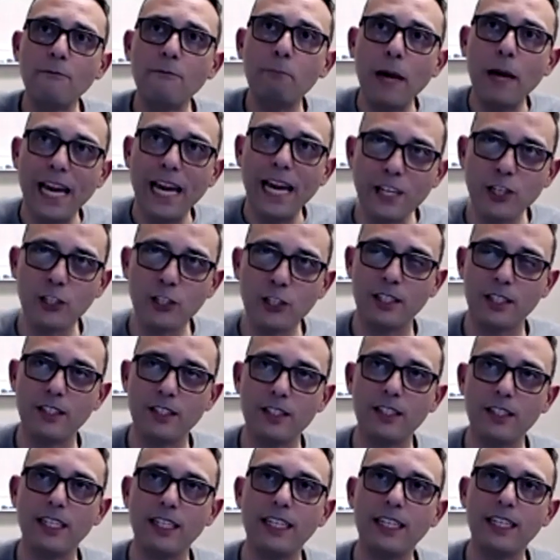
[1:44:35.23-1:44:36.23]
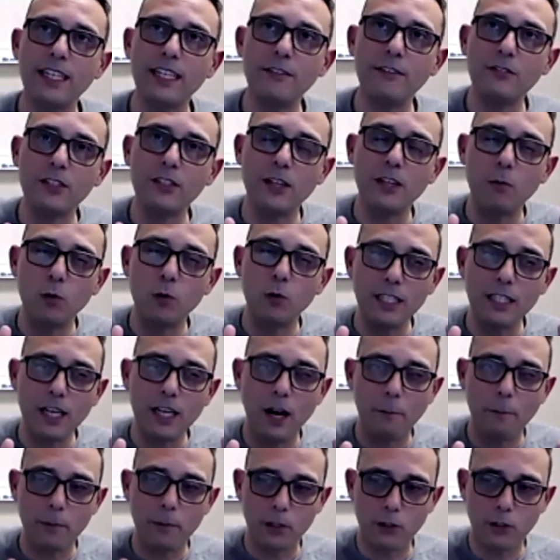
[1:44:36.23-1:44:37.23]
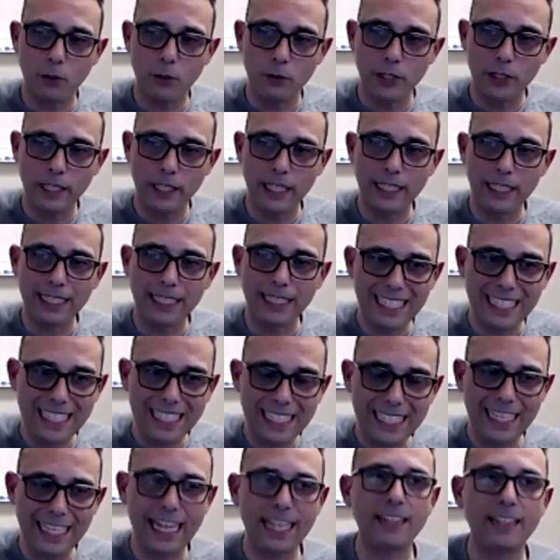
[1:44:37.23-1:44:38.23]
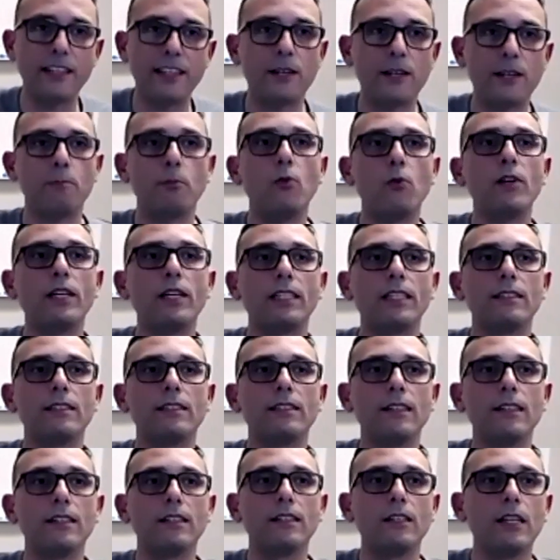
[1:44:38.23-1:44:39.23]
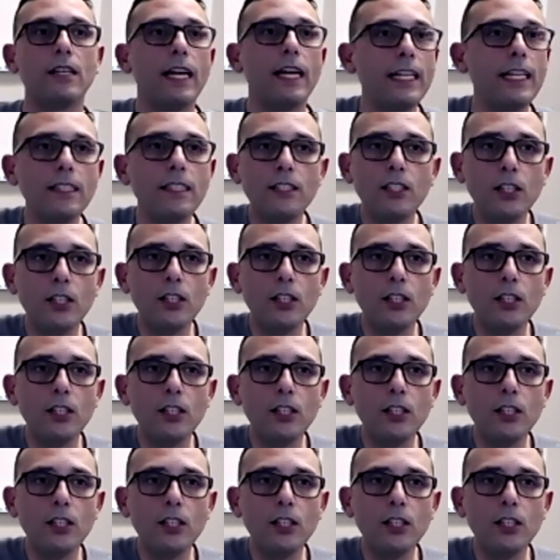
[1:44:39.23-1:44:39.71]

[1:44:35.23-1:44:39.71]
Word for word: patience to give someone the opportunity to state their point mm in mm-hmm.